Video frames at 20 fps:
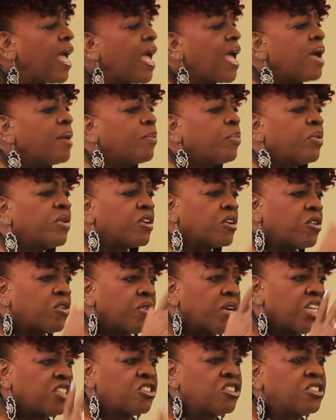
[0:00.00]
and
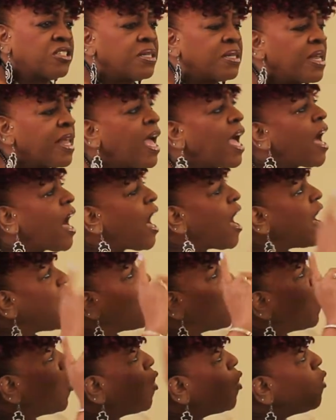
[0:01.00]
progression. I
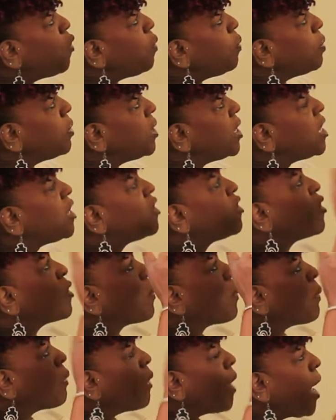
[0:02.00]
hope
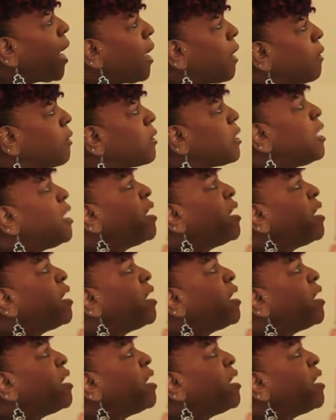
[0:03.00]
you're proud